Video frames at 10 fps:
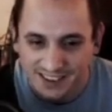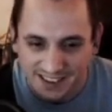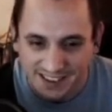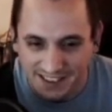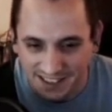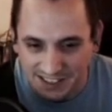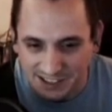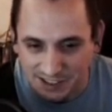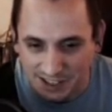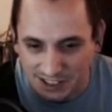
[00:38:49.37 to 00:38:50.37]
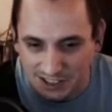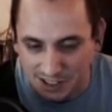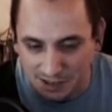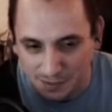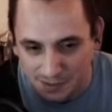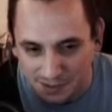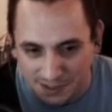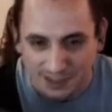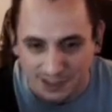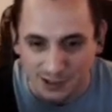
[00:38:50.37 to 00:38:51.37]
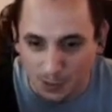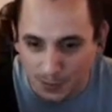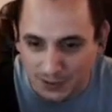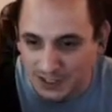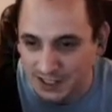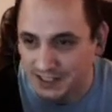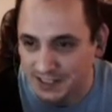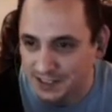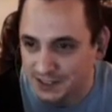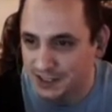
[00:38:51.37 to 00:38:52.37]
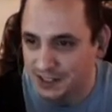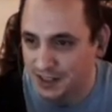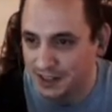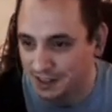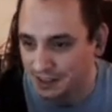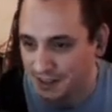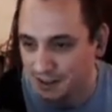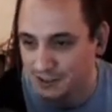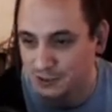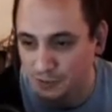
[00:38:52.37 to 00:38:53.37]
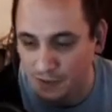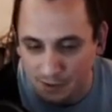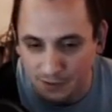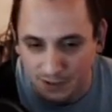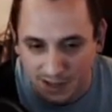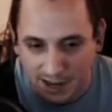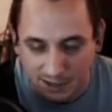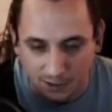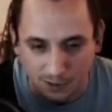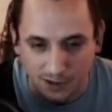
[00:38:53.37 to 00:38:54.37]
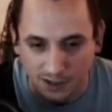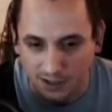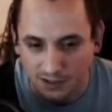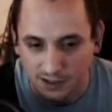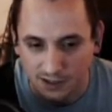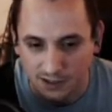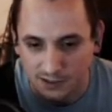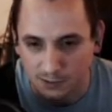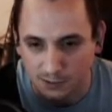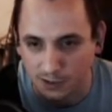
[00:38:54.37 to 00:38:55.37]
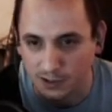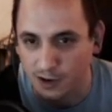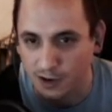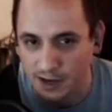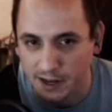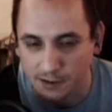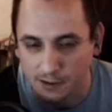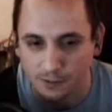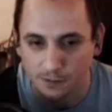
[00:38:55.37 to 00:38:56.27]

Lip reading: in Stranded Ship. Low percent is an also very fun category to really grind out.